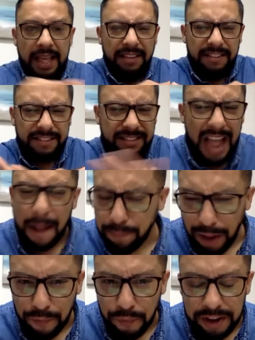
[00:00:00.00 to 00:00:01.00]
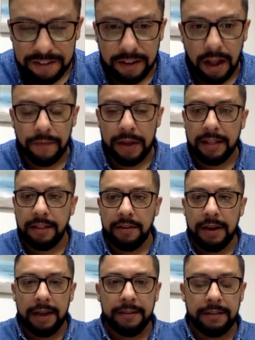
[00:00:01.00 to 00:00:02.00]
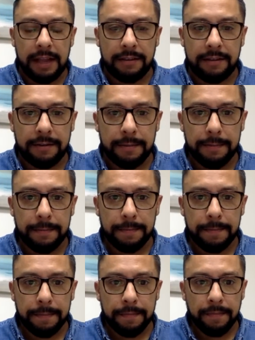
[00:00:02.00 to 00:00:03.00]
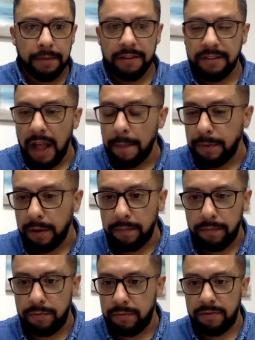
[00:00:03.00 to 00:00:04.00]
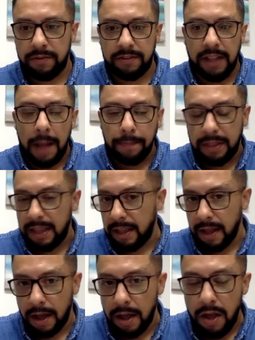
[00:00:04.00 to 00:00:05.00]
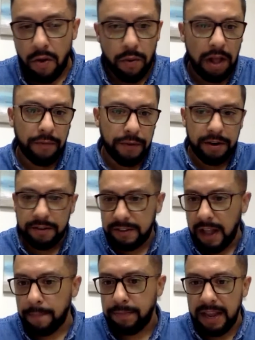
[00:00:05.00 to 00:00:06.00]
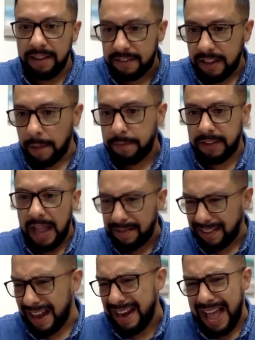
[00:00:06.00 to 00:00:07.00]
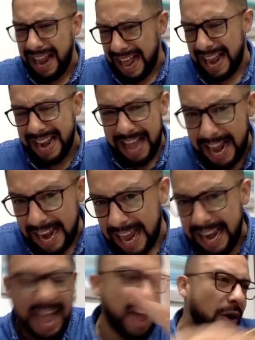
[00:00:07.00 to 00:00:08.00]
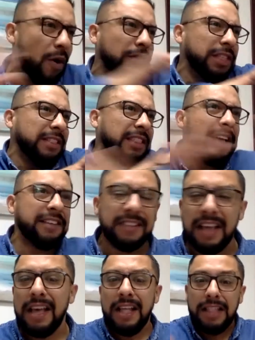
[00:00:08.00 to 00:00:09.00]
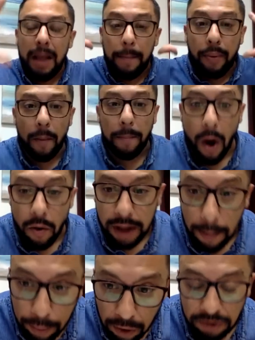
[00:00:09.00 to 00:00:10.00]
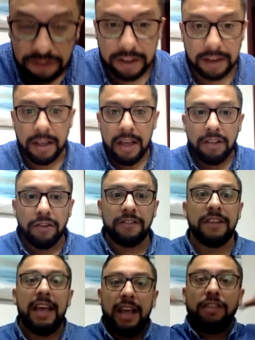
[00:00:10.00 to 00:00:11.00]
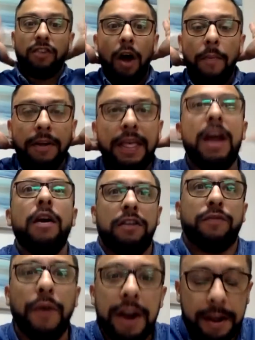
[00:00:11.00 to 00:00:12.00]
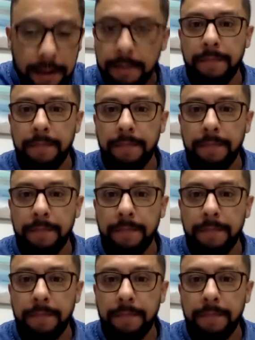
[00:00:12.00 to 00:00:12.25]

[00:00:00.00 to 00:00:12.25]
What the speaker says: Stop the free stuff in the United States. Stop the welfare, stop this, stop that, all the things that provoke a person to say it's over there, it's free.